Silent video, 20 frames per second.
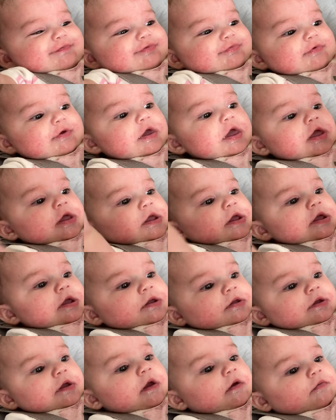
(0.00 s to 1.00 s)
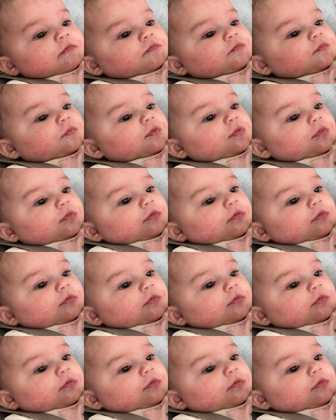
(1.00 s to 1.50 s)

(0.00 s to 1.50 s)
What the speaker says: You are funny.